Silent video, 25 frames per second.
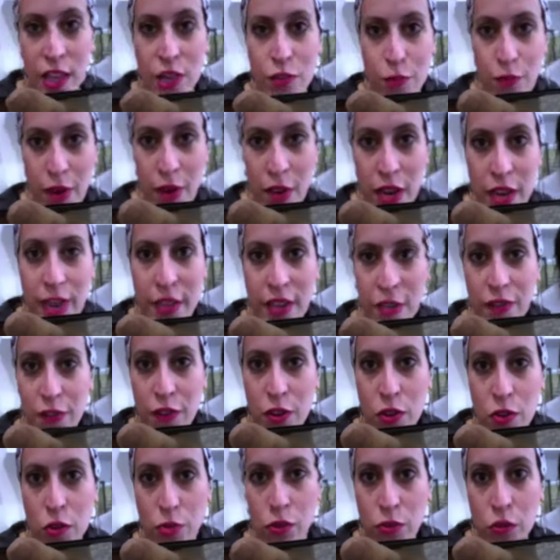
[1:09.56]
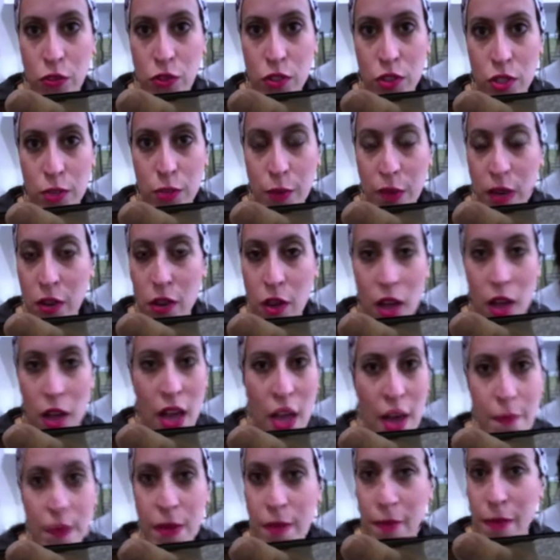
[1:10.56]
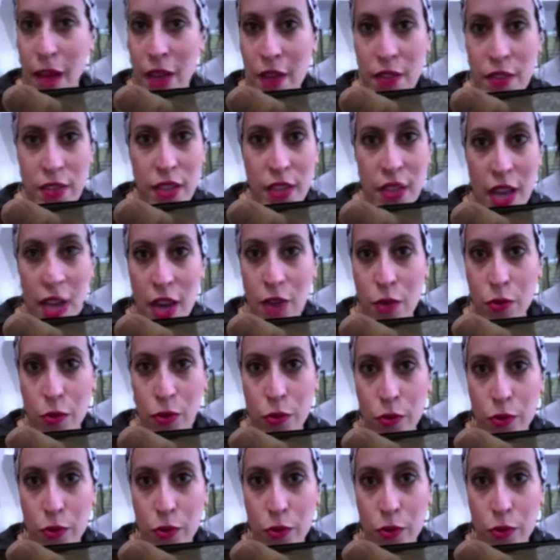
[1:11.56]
It's really difficult. We're not happy about it at